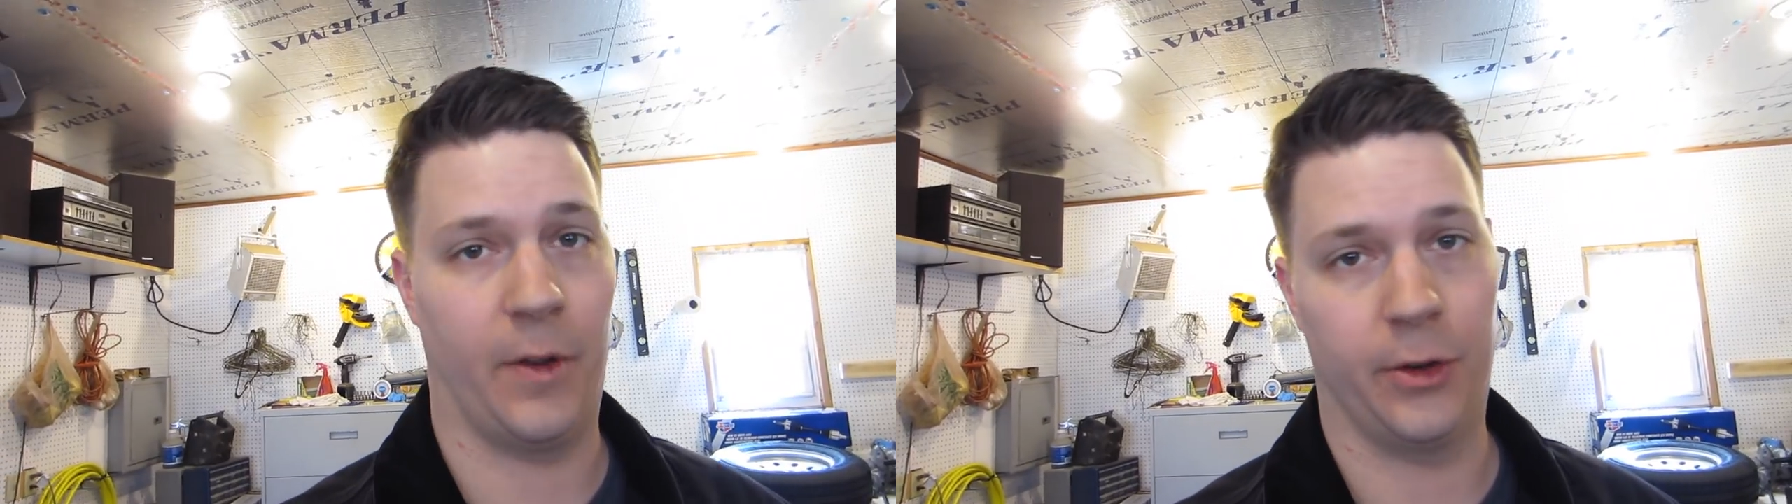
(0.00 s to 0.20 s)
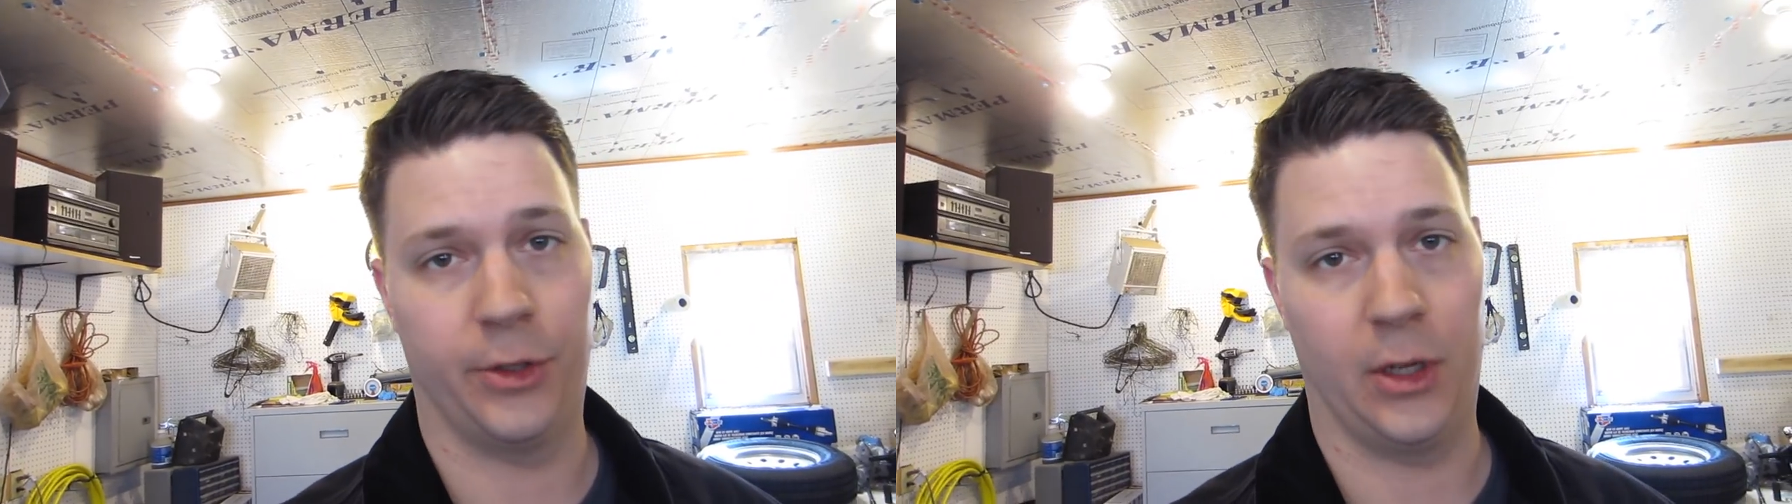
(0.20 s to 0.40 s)

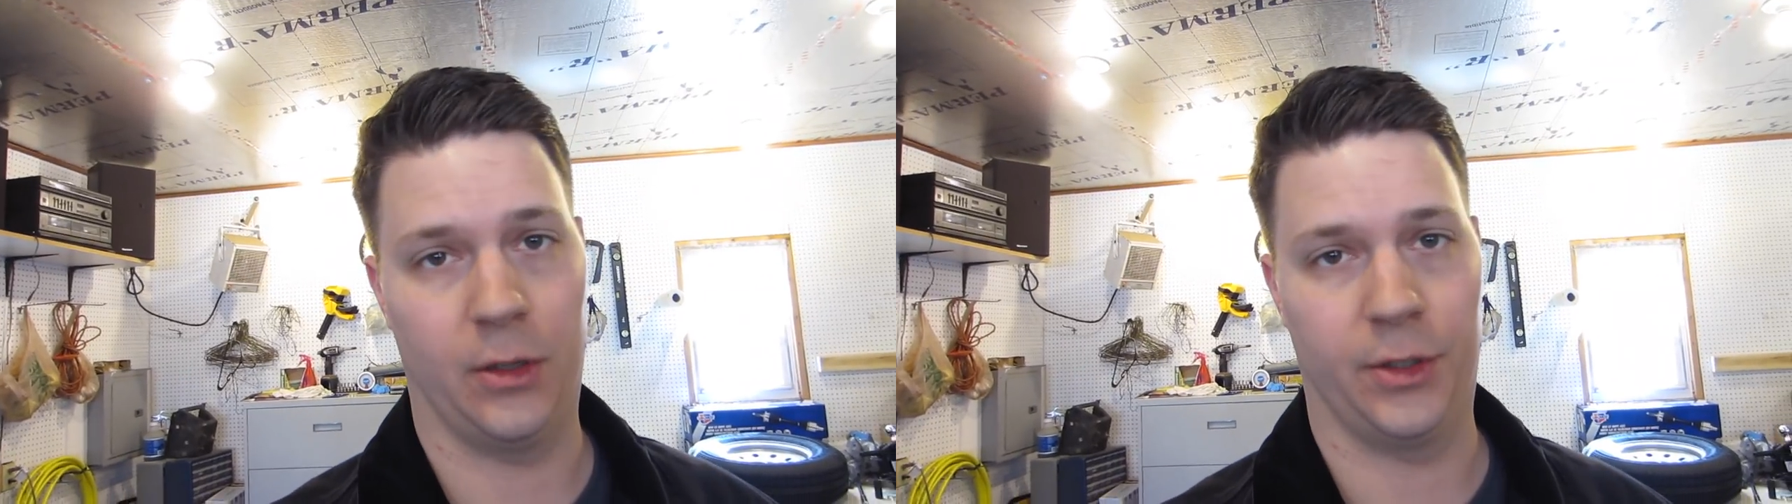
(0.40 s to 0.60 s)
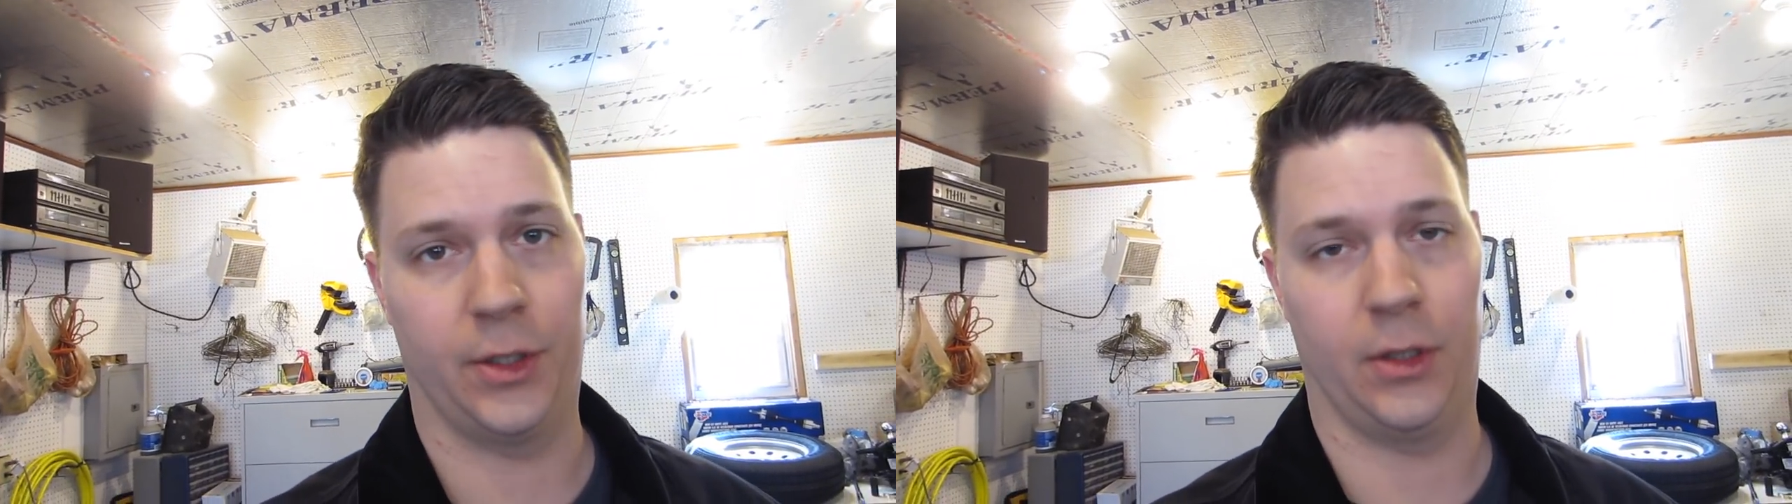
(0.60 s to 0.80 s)
other
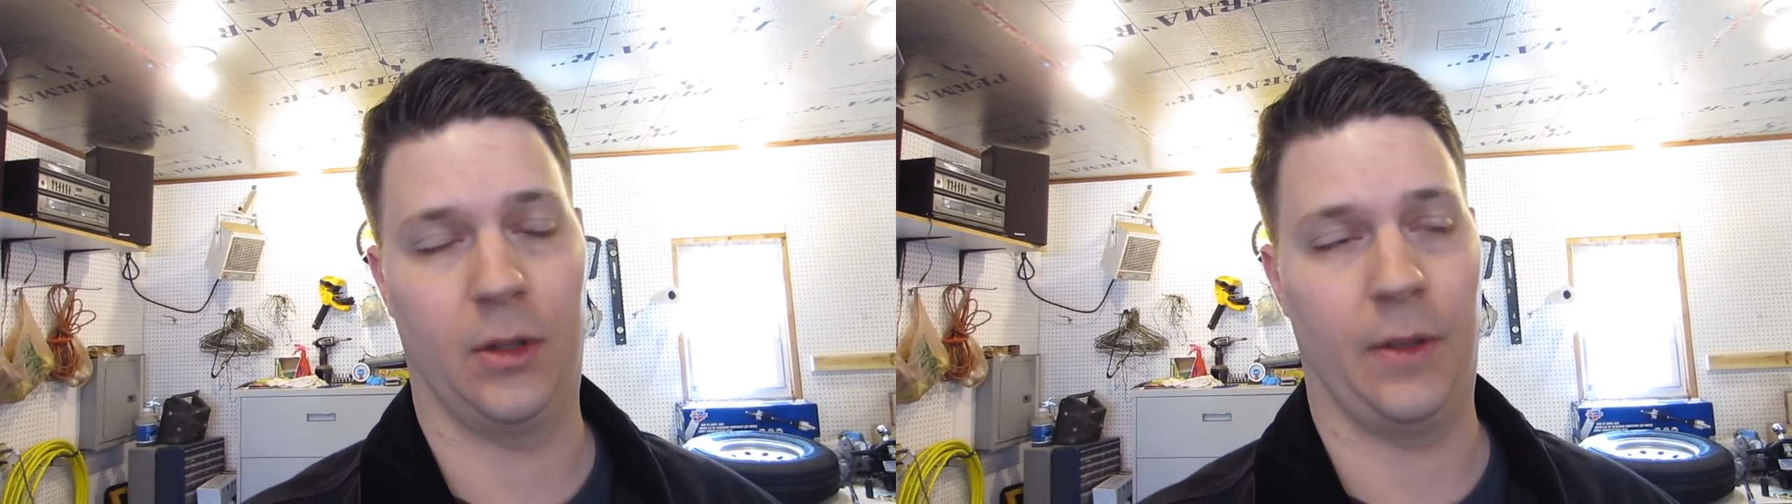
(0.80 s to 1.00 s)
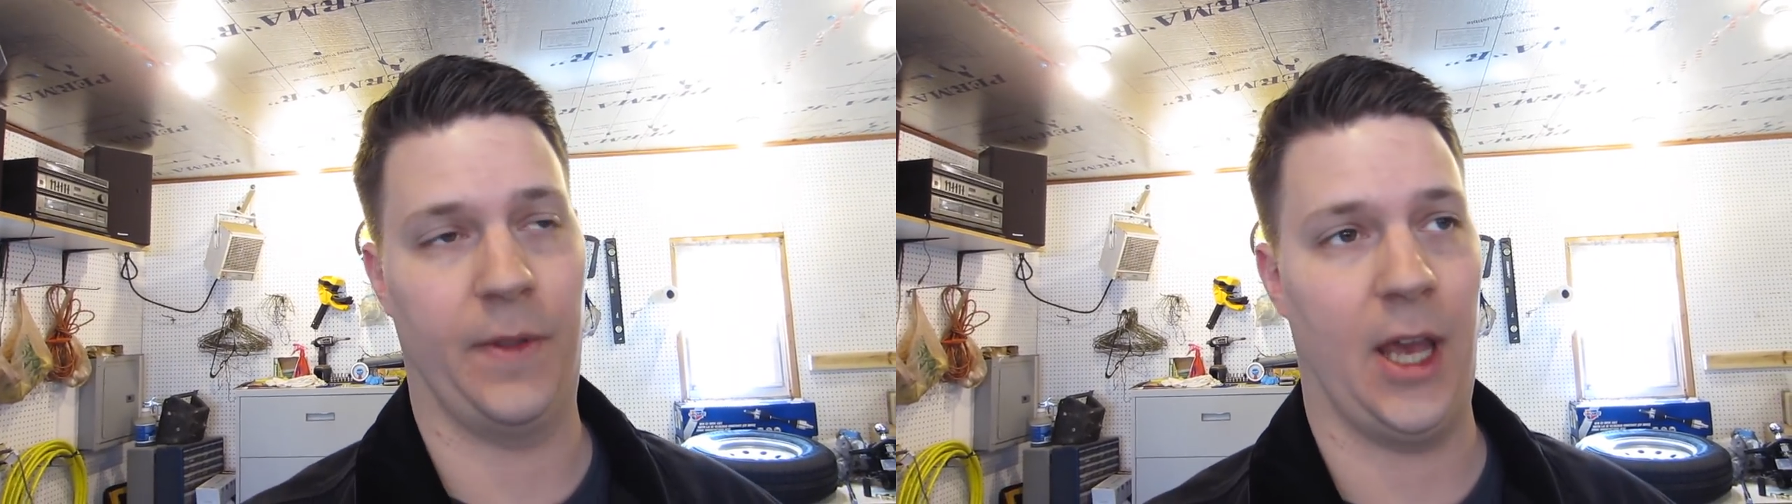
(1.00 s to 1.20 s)
trailers
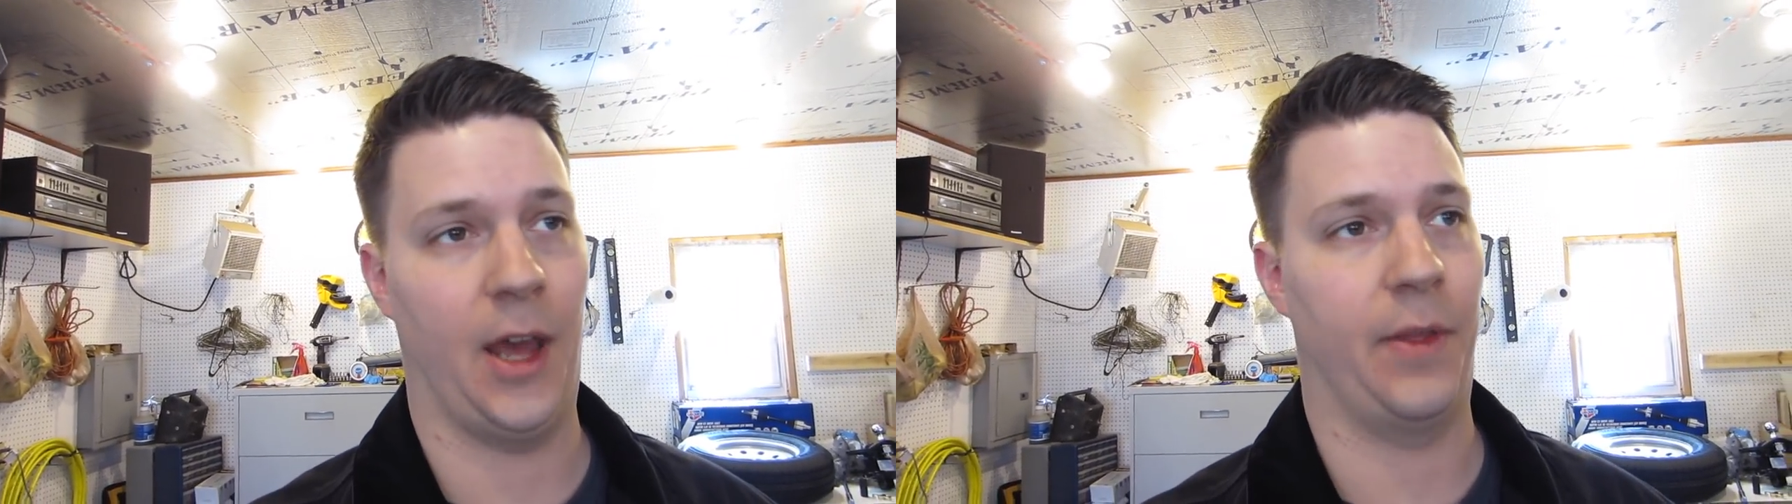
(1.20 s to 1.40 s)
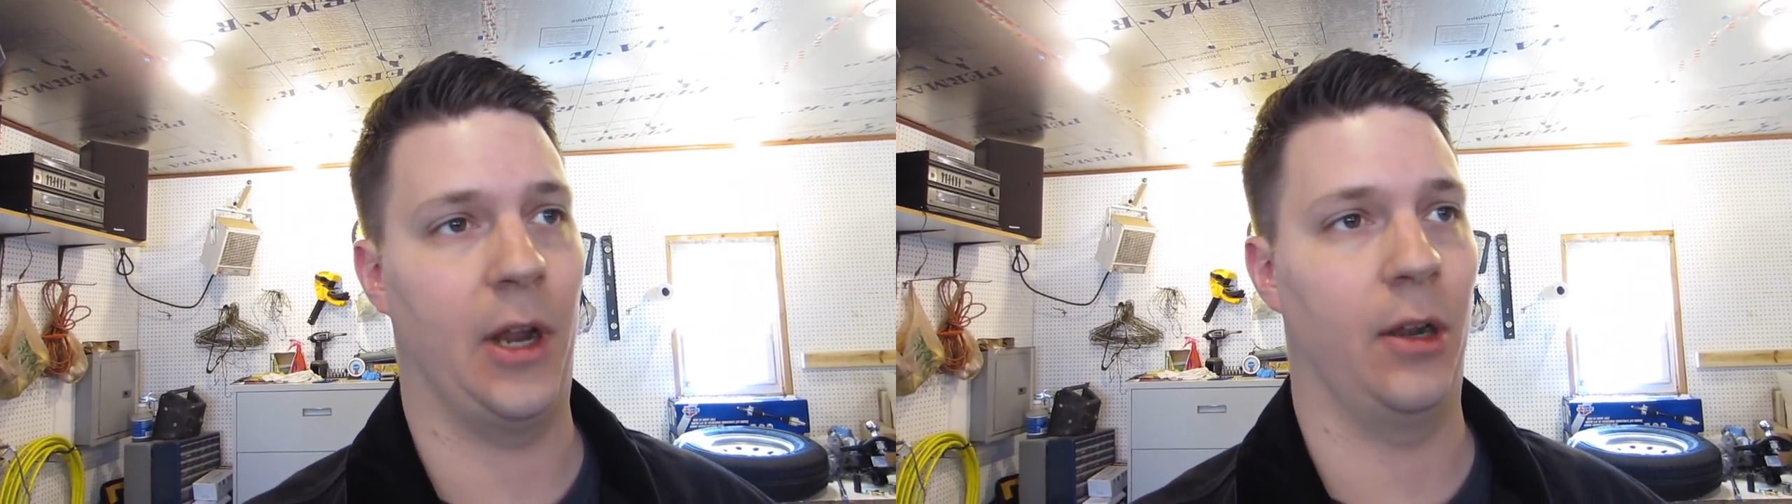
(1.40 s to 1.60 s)
that they
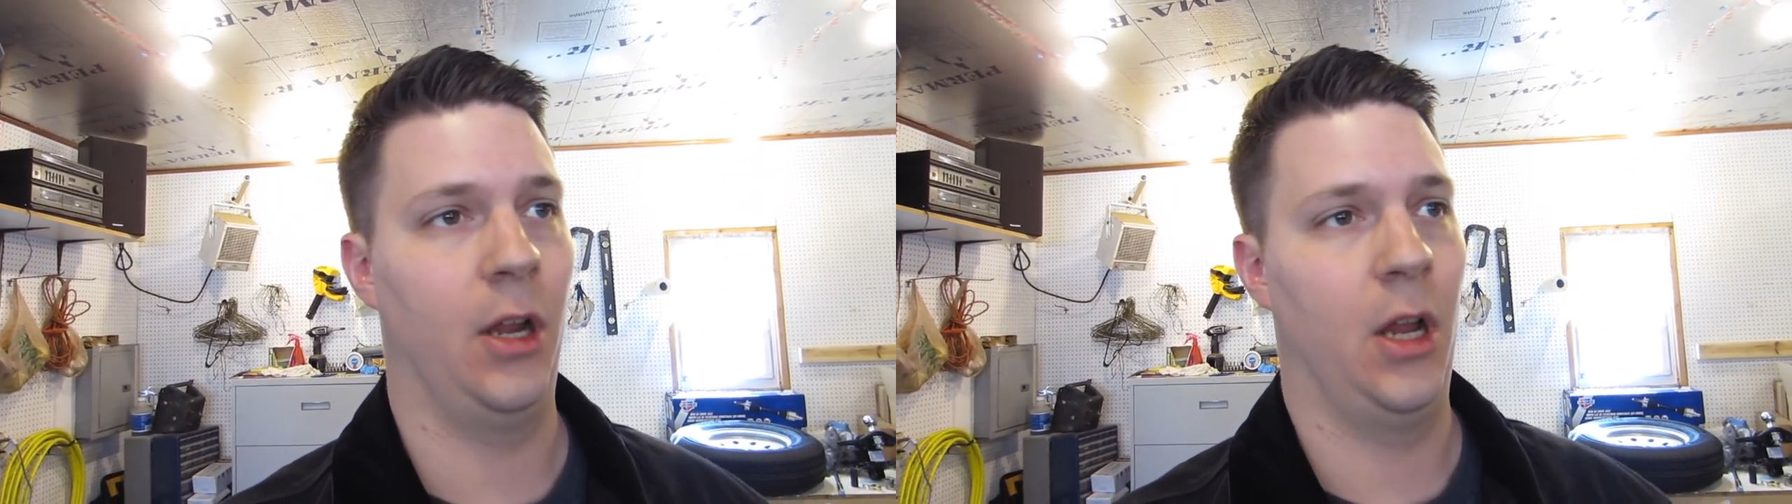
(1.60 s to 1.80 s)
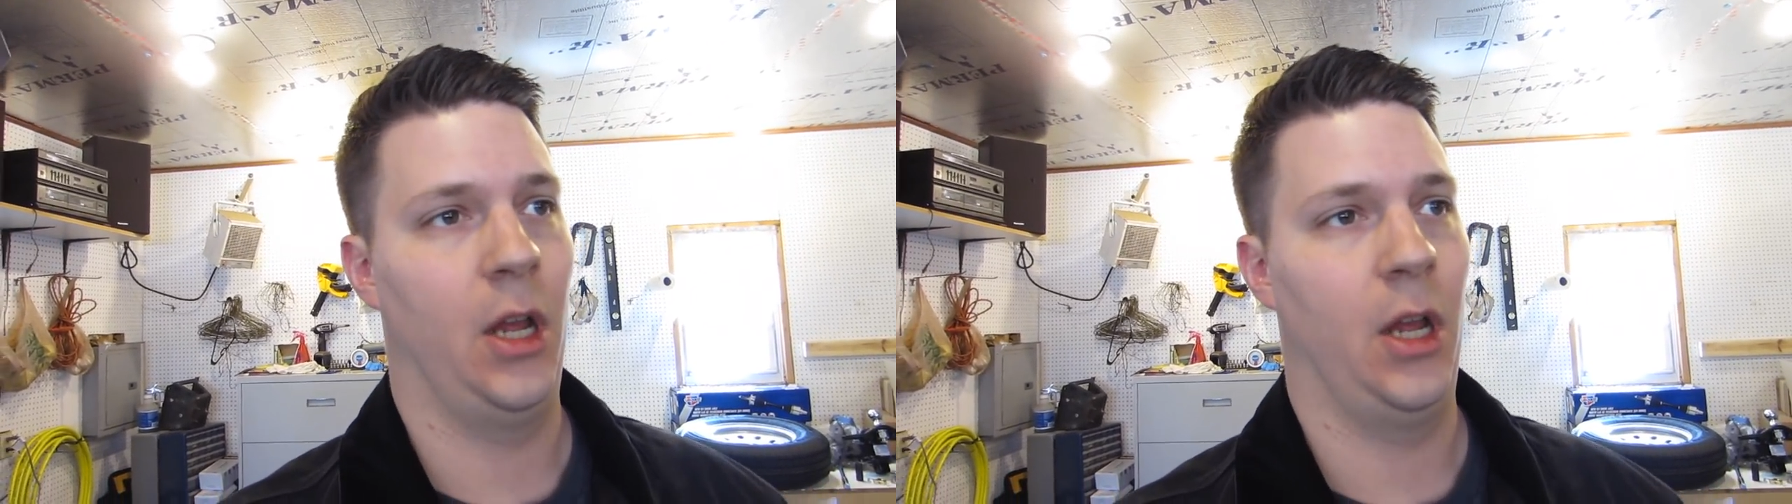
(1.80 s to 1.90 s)
had there.